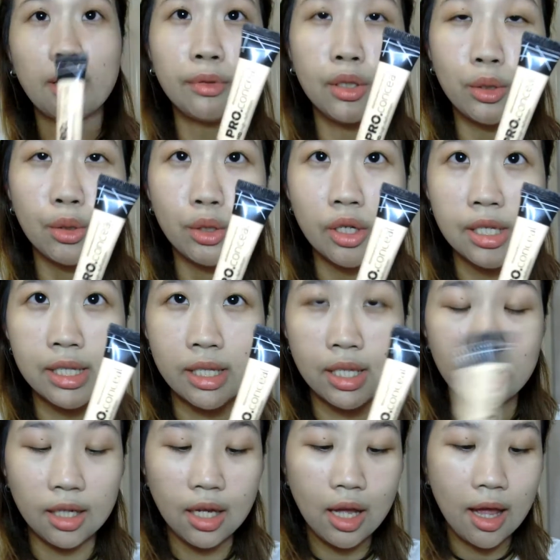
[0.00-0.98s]
Pro
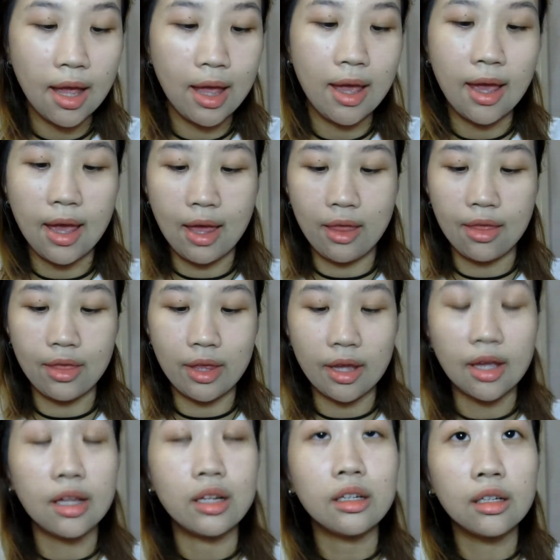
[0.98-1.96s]
Concealer, and
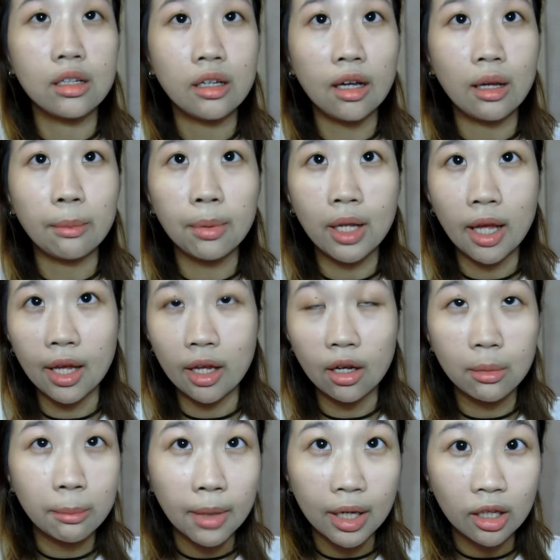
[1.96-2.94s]
then apply
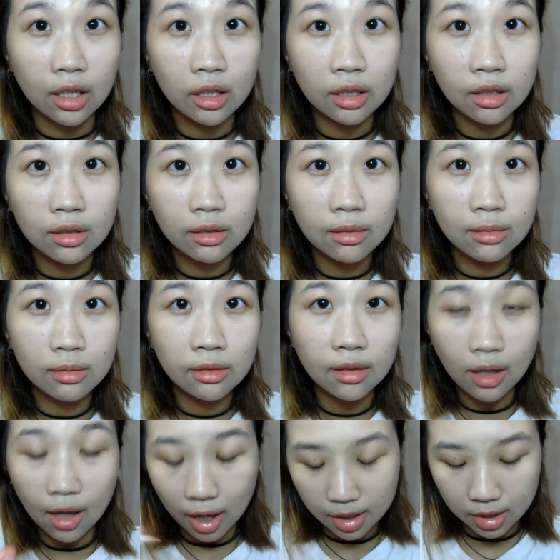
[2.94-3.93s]
on my
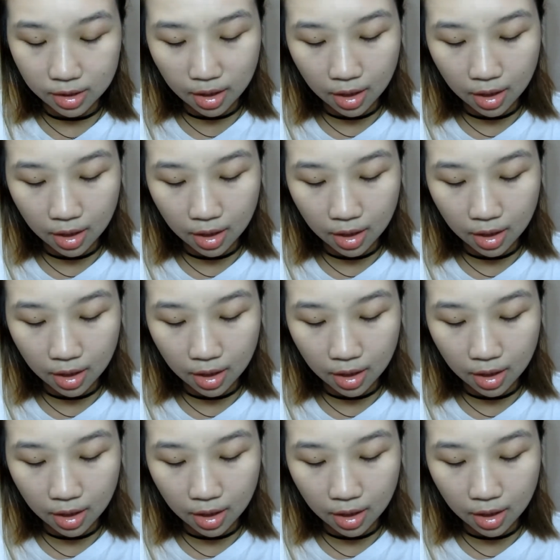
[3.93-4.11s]
under